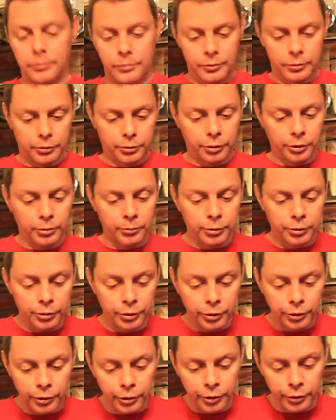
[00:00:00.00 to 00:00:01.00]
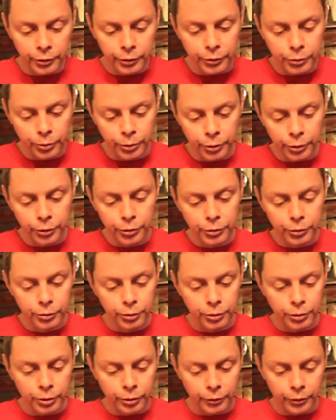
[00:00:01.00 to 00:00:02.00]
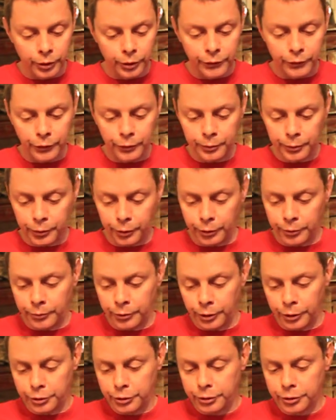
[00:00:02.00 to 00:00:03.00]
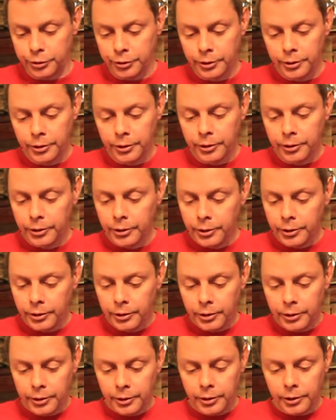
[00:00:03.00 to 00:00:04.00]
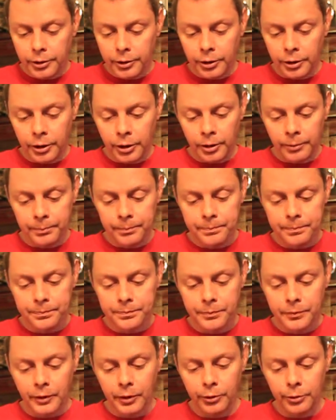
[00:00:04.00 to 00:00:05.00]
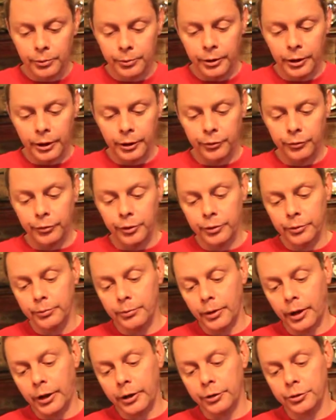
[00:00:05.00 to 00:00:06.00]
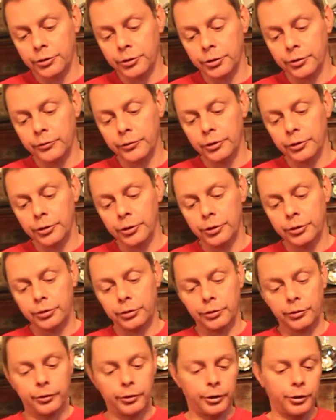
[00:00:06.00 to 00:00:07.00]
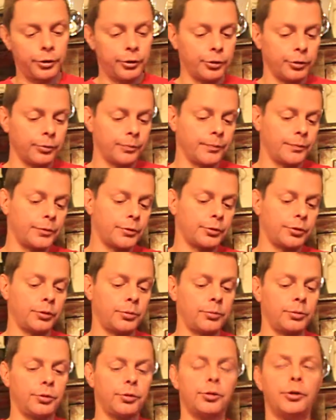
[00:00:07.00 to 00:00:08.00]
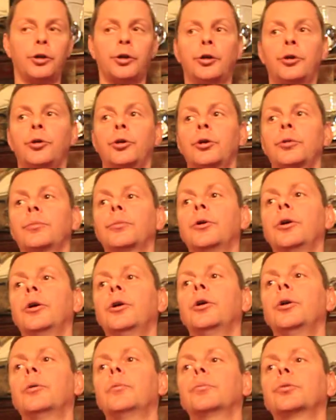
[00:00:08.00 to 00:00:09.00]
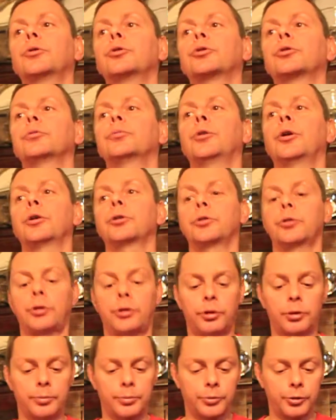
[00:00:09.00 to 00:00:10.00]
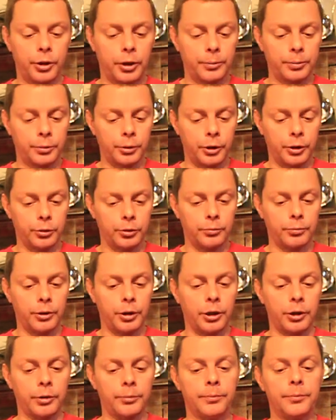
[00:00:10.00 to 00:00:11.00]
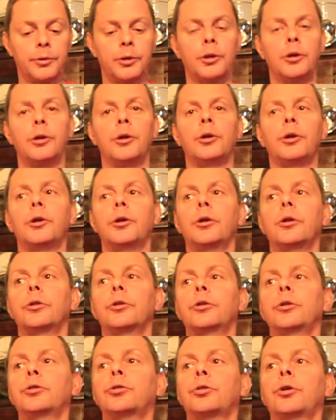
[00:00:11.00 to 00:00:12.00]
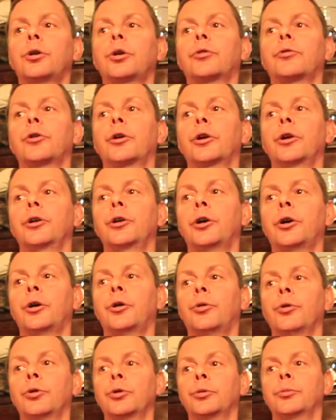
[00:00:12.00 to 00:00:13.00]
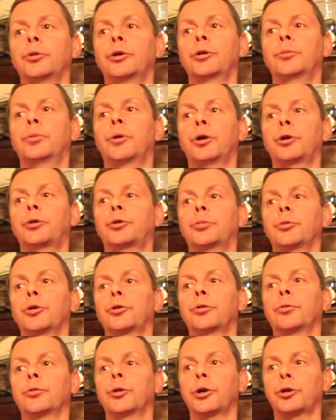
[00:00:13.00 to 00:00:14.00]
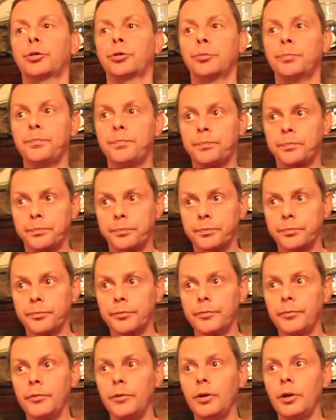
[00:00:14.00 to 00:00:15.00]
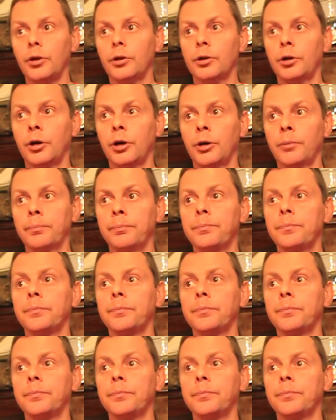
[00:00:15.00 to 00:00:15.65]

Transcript: same as any other 22 long rifle pretty much. Your magazine release is right here, same as the AR. Push the button, clip drops out the bottom. These are right now only made by Smith & Wesson. I'm